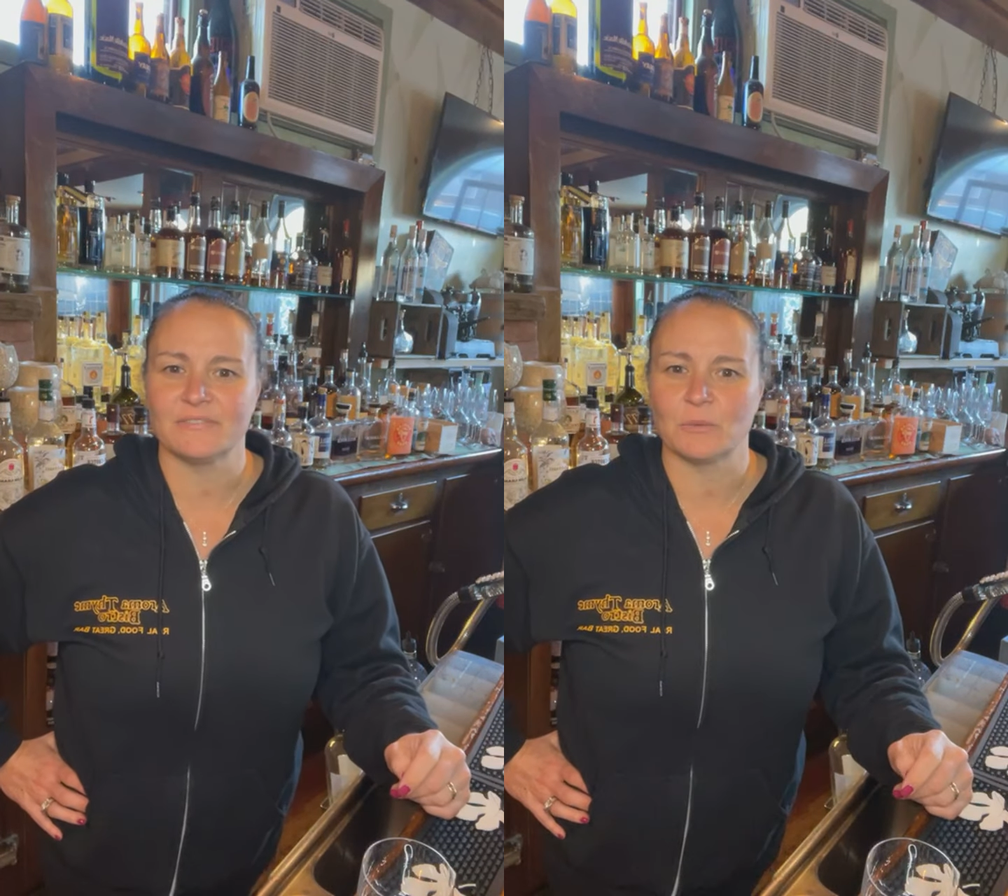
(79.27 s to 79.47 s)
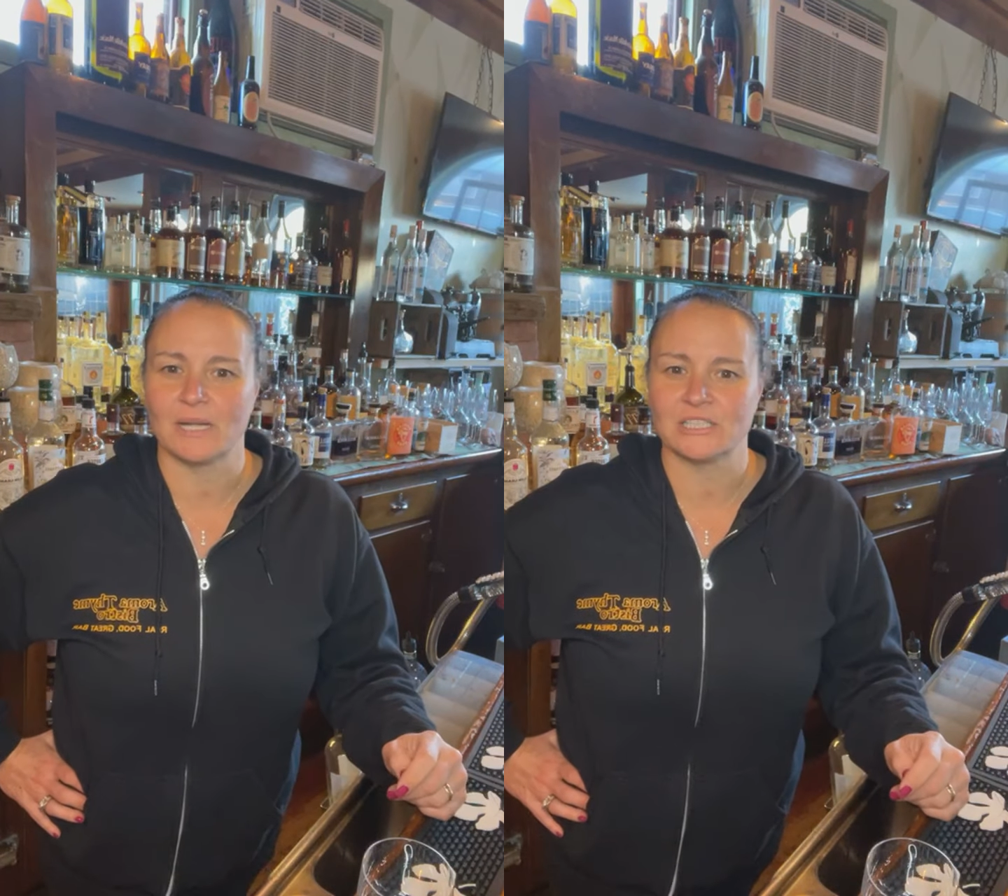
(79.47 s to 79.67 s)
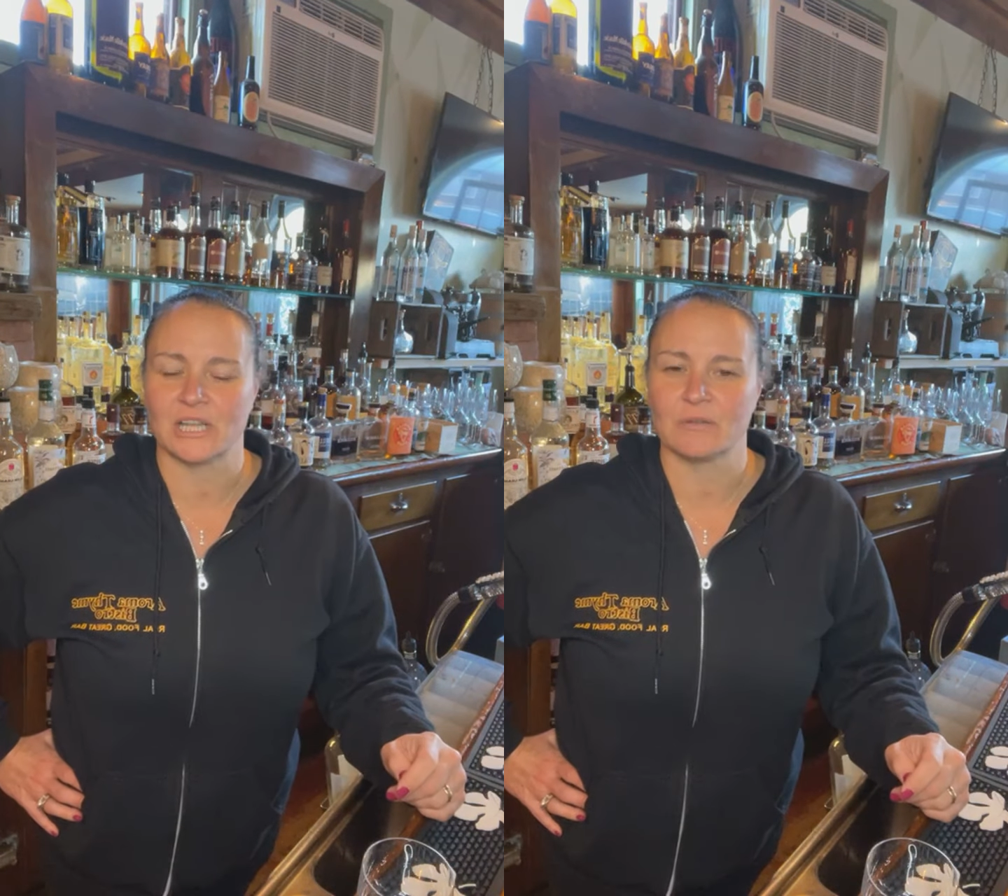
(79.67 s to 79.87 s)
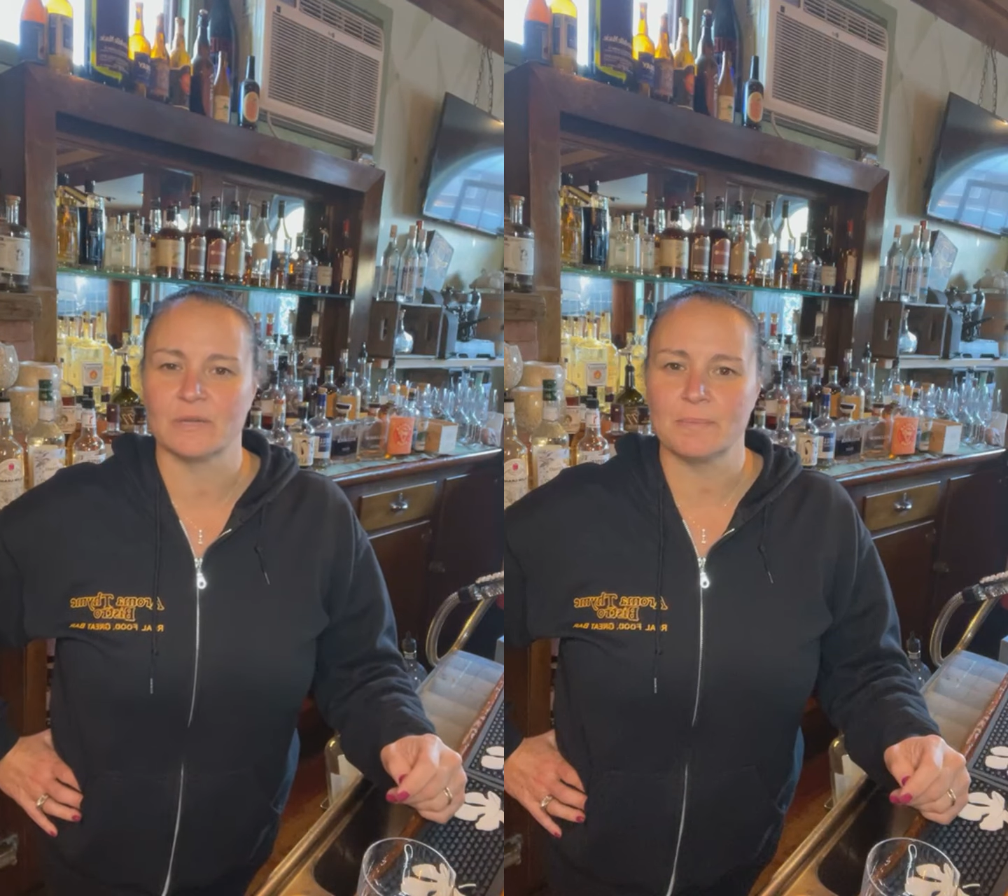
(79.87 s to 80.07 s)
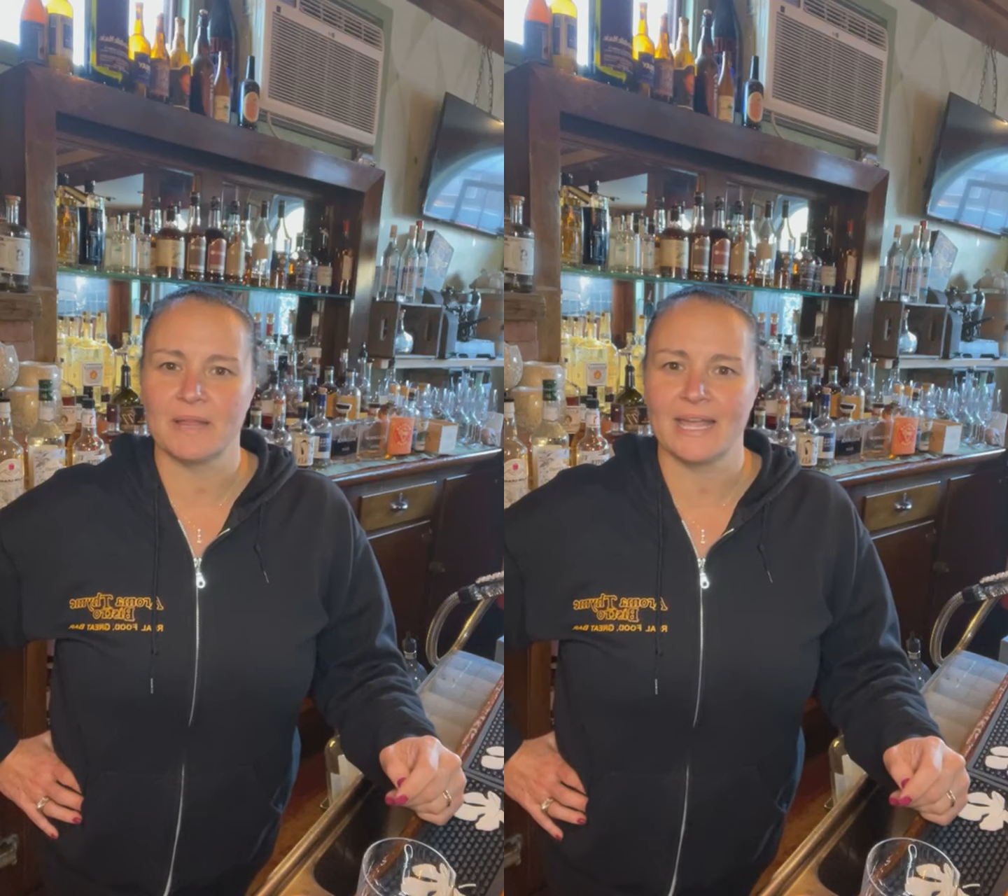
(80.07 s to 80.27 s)
If you're watching on the
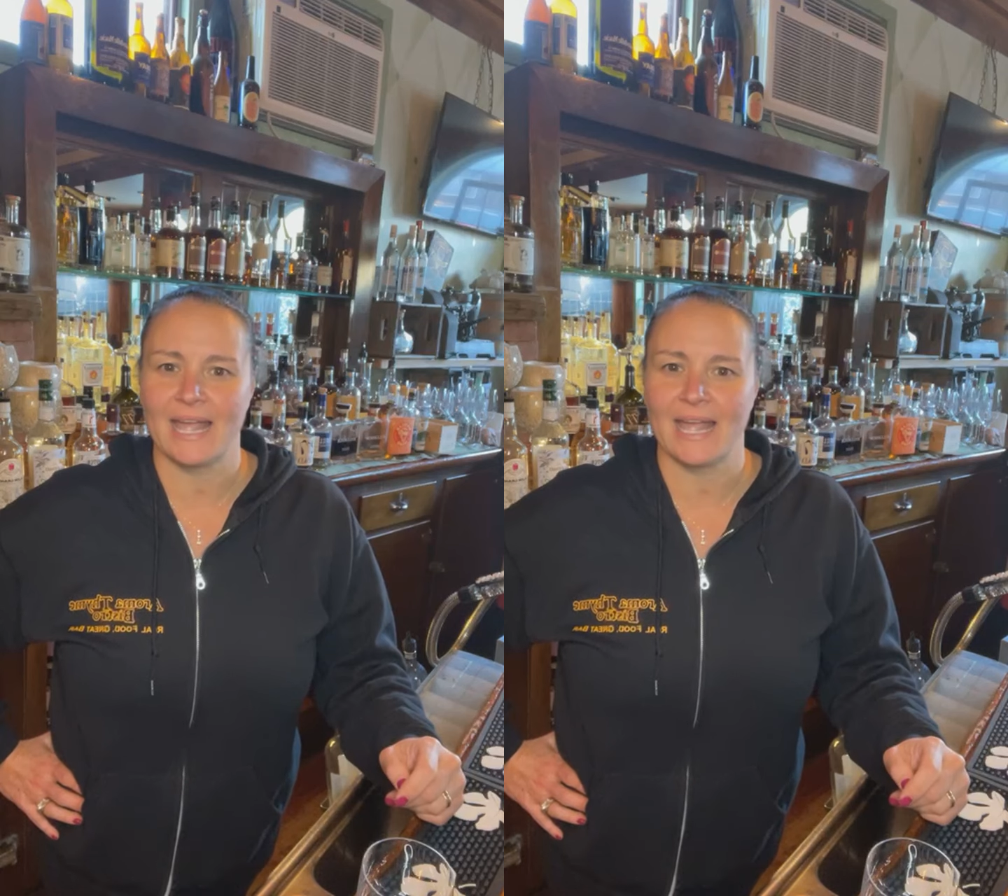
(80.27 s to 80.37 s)
replay,